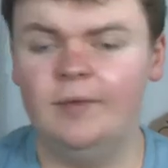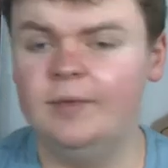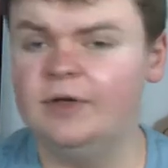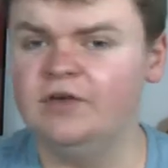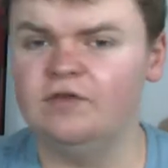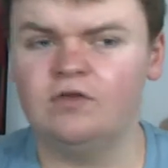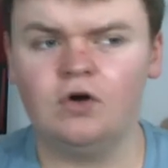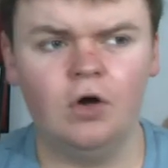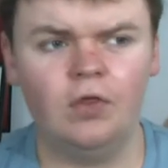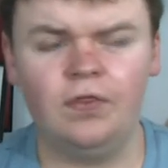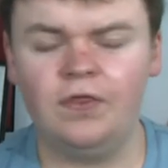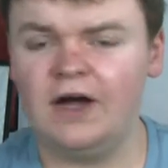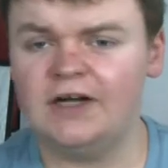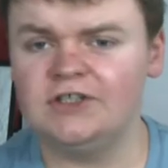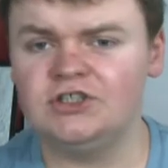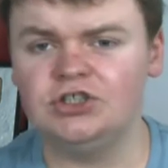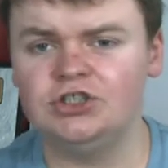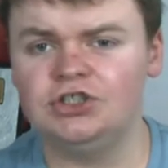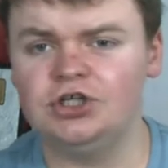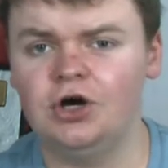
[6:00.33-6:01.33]
I mean, you've got
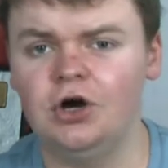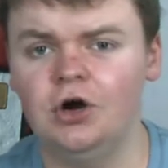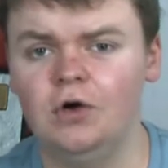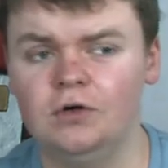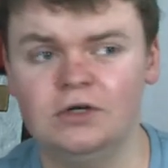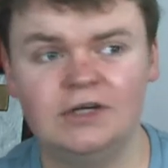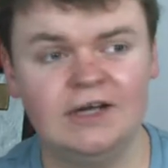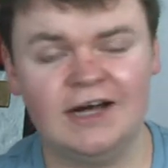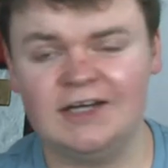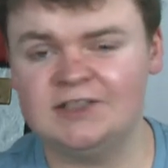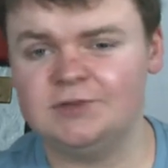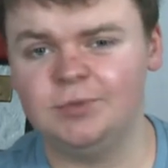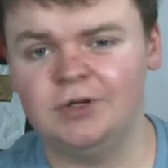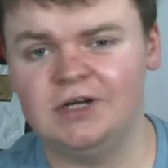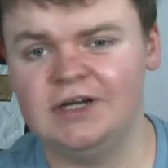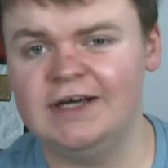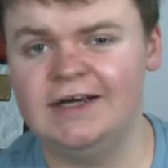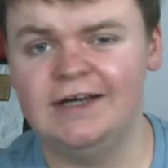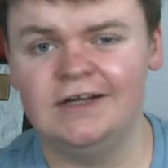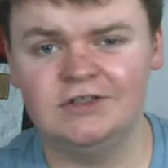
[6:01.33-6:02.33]
Thatcher Joe and Casper
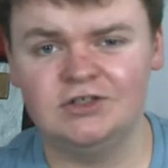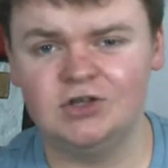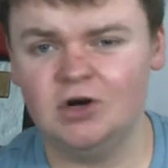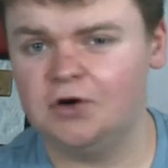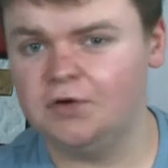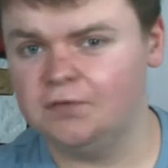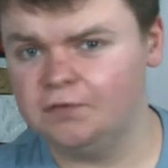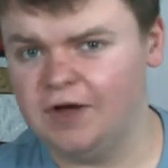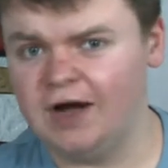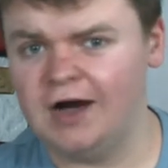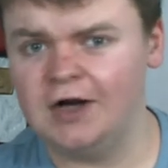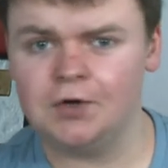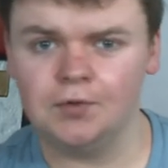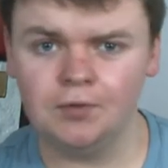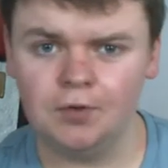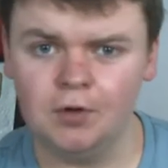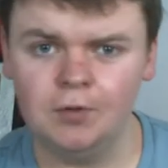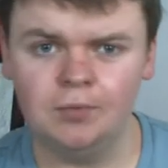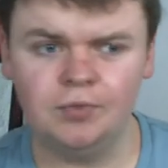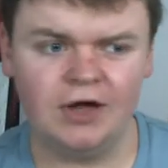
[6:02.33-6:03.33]
Lee and sort of that
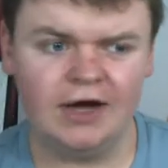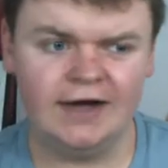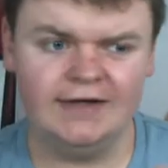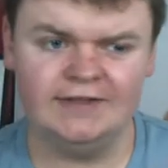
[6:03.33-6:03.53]
group that